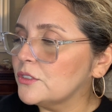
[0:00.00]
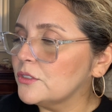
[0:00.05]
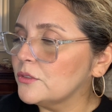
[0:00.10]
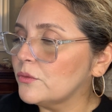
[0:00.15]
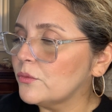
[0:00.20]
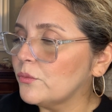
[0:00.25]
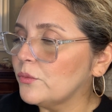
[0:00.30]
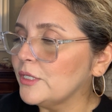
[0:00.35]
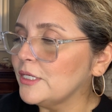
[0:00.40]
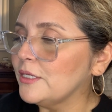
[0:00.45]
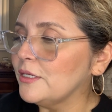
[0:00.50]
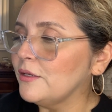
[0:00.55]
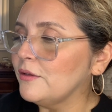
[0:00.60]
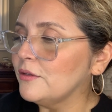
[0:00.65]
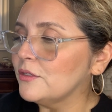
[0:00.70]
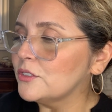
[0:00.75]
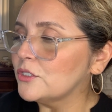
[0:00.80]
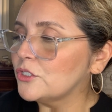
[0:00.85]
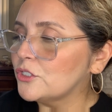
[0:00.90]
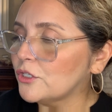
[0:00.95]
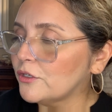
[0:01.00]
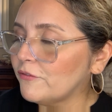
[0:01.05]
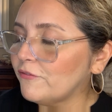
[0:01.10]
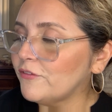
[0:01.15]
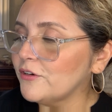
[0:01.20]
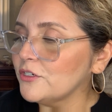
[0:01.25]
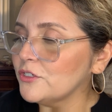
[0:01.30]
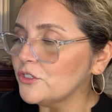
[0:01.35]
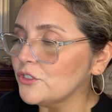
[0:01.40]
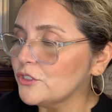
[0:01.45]

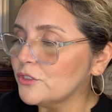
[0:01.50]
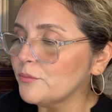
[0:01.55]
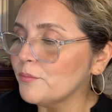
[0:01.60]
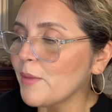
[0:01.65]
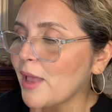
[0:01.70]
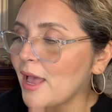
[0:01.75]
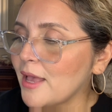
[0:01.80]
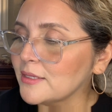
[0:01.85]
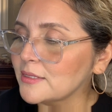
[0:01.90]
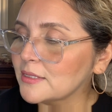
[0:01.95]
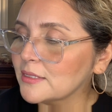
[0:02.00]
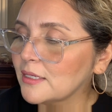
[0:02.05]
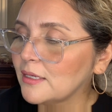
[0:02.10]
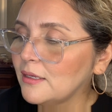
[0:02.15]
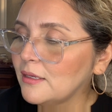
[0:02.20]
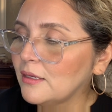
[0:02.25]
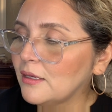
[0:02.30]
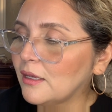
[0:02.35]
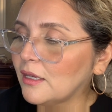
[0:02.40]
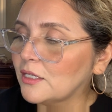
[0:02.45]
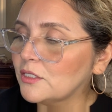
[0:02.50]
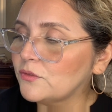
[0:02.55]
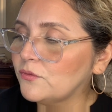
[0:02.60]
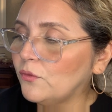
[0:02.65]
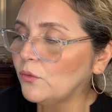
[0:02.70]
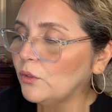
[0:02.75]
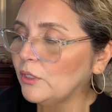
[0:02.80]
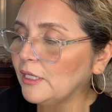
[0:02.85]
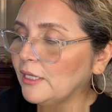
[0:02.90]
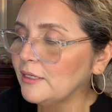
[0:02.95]
resurfacer mask.
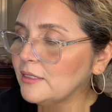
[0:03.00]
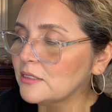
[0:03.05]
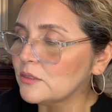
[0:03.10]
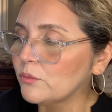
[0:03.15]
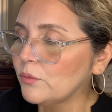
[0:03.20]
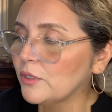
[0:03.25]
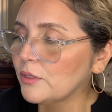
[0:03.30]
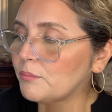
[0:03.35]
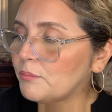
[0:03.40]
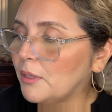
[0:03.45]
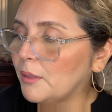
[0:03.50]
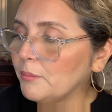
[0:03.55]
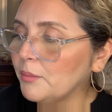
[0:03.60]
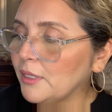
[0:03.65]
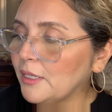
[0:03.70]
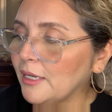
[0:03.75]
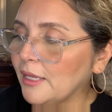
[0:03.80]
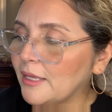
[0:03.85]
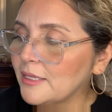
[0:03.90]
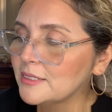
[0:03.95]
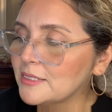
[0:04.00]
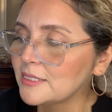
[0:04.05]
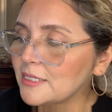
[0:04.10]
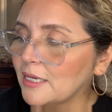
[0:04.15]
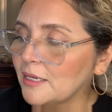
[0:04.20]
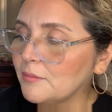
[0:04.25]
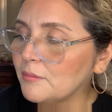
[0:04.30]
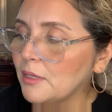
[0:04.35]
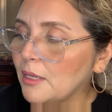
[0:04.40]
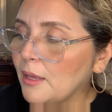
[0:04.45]
Exfoliates with pumpkin
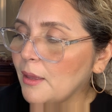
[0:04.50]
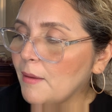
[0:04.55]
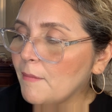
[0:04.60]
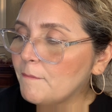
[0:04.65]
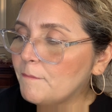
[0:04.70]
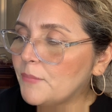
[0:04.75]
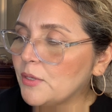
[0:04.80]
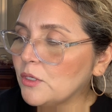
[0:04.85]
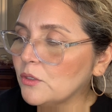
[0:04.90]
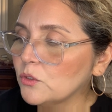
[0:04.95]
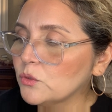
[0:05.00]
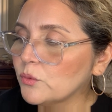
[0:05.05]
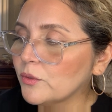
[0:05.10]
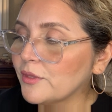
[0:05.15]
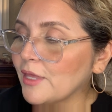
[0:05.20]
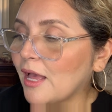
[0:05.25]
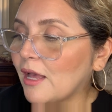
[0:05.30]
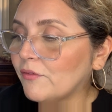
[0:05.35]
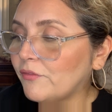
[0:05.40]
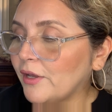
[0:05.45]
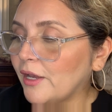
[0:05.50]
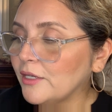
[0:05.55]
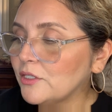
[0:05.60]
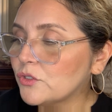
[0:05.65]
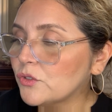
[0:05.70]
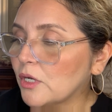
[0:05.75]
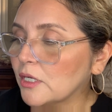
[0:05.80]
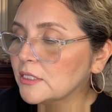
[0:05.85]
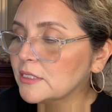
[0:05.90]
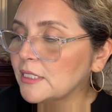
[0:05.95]
enzyme, peels with alpha
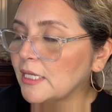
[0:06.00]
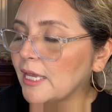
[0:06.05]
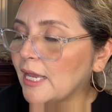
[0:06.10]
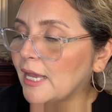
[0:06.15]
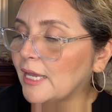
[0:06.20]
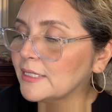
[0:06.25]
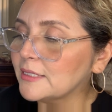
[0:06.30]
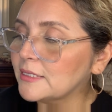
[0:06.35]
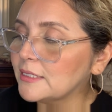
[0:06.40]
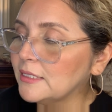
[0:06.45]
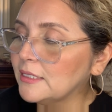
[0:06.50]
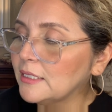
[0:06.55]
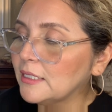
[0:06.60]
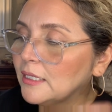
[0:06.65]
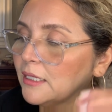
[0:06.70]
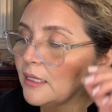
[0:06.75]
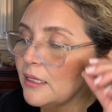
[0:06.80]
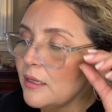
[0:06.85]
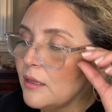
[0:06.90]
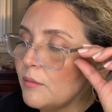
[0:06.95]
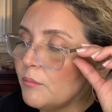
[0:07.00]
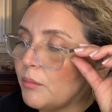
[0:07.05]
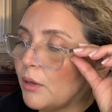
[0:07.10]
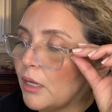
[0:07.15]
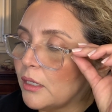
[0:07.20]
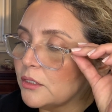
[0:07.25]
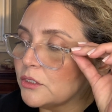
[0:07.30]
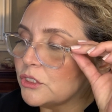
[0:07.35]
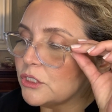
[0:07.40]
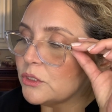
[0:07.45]
hydroxy acid,
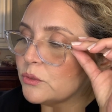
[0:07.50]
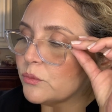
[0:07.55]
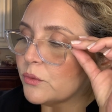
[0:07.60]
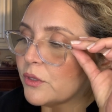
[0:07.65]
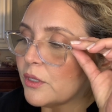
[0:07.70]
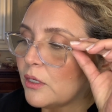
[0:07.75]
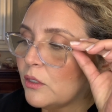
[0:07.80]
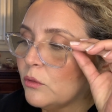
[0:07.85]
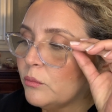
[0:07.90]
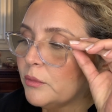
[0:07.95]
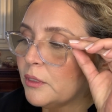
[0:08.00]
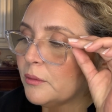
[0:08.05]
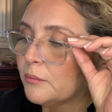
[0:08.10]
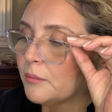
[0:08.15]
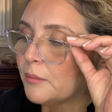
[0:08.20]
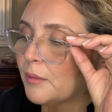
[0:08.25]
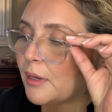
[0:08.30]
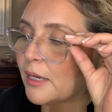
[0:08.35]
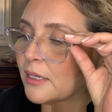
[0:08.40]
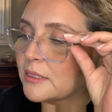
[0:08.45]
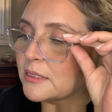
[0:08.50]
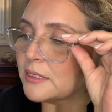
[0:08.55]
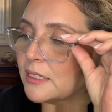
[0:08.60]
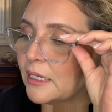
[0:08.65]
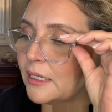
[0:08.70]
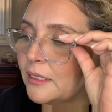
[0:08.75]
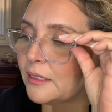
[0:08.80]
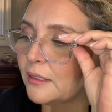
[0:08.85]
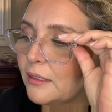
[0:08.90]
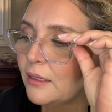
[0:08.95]
polishes with aluminum
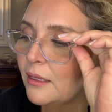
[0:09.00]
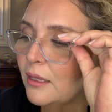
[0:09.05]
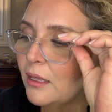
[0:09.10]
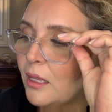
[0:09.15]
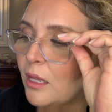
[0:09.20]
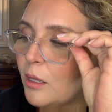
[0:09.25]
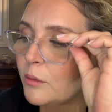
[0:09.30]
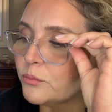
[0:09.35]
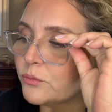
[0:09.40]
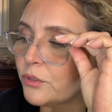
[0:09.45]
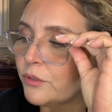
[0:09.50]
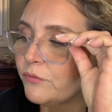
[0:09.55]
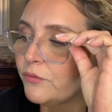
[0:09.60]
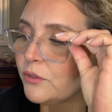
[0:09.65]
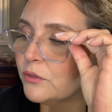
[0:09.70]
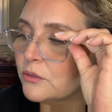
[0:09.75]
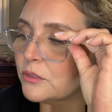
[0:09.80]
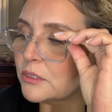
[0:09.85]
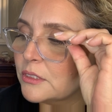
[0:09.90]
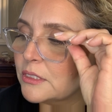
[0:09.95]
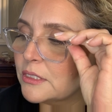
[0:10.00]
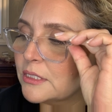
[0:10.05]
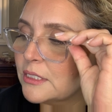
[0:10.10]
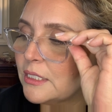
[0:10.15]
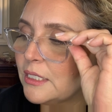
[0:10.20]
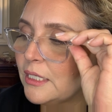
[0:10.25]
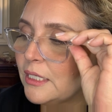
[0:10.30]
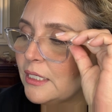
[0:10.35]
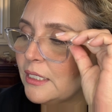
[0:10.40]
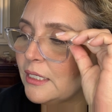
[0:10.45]
oxide, helps reveal
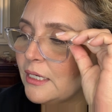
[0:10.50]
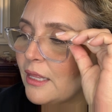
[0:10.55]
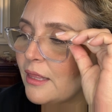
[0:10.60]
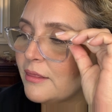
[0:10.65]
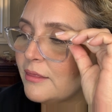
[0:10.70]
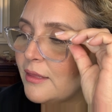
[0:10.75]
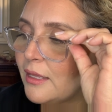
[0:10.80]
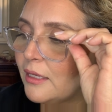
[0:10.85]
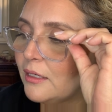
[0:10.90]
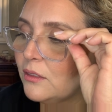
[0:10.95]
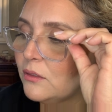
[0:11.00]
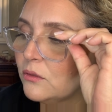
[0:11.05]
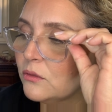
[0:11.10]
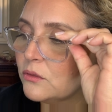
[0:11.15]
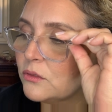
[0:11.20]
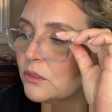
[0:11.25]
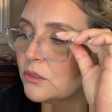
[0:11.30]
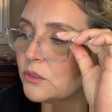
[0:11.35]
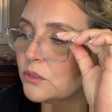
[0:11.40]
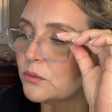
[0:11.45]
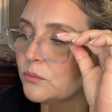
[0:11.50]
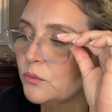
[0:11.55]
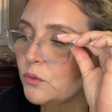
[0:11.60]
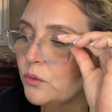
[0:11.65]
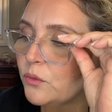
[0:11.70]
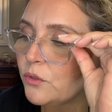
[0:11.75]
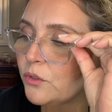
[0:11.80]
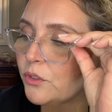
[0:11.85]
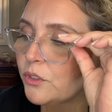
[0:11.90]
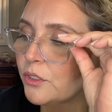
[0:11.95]
skin that looks
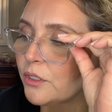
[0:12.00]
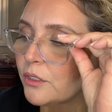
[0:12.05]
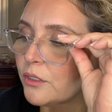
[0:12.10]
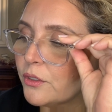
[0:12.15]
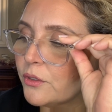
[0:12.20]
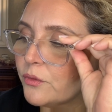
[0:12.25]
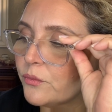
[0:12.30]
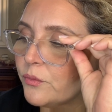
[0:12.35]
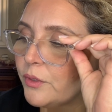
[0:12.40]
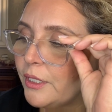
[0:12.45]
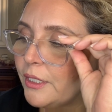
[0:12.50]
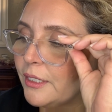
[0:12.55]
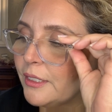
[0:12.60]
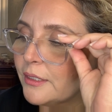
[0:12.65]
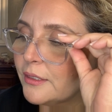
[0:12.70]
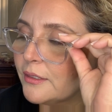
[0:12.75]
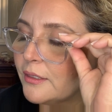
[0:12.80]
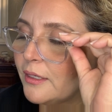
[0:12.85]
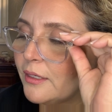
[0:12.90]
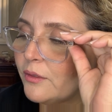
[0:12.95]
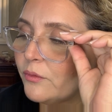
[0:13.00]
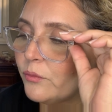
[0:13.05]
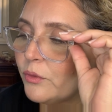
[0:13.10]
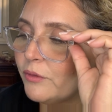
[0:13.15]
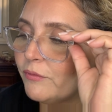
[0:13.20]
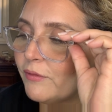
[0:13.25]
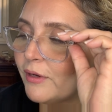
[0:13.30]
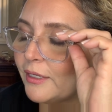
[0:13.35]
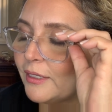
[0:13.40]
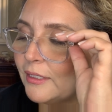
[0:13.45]
smoother, younger, radiant, and
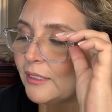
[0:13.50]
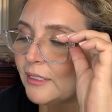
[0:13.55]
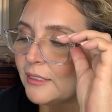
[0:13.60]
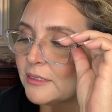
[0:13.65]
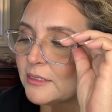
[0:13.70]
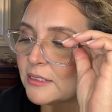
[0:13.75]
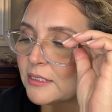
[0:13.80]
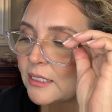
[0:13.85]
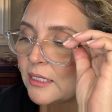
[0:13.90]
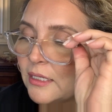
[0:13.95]
revitalized.